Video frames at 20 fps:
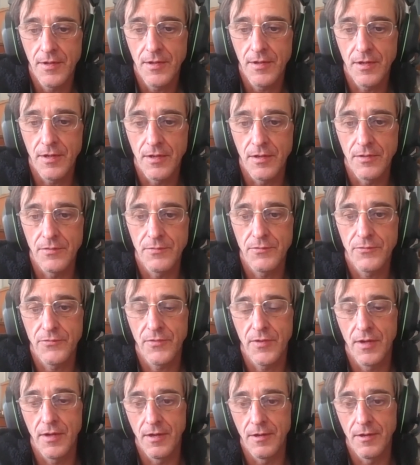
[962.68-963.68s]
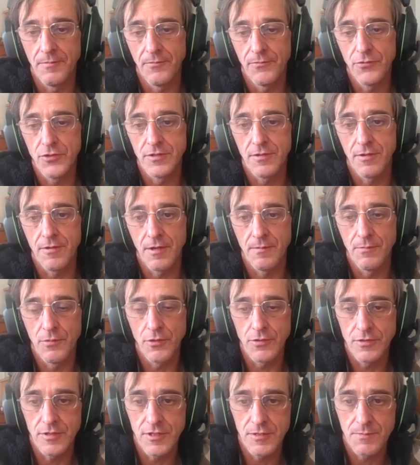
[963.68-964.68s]
Fusarium
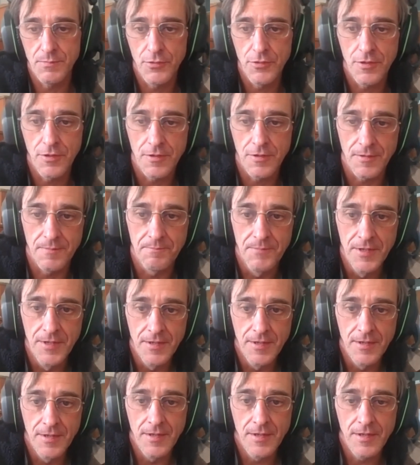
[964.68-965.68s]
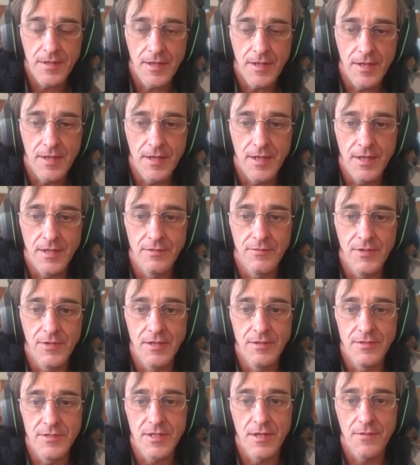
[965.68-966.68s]
oxysporum, and
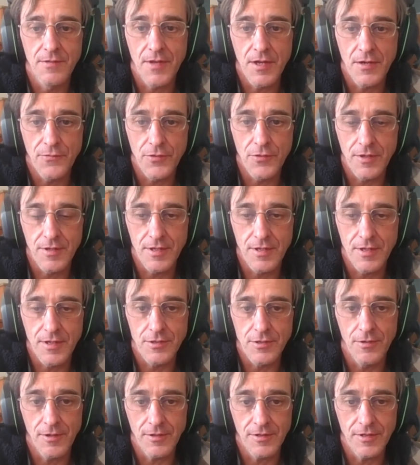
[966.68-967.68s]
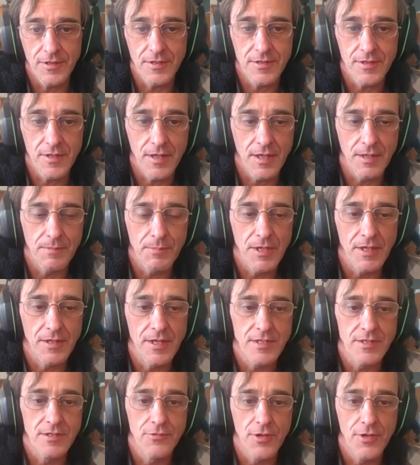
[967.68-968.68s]
then South Africa has got it, but it
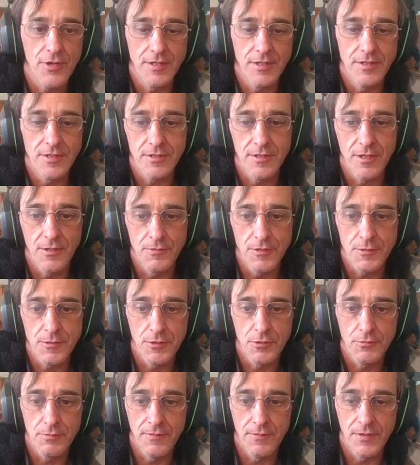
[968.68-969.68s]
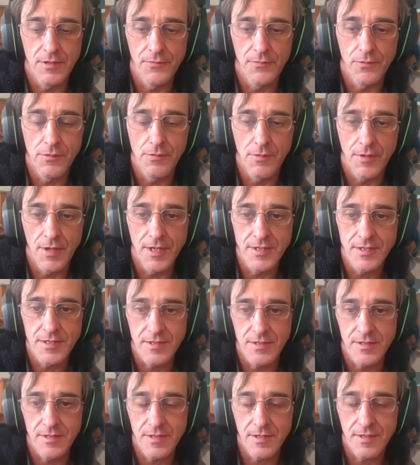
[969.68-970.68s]
doesn't really distinguish between the different
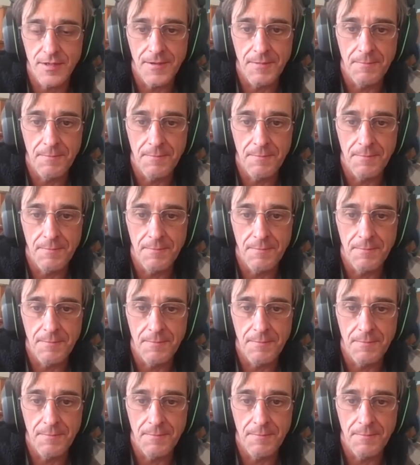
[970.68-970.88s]
races.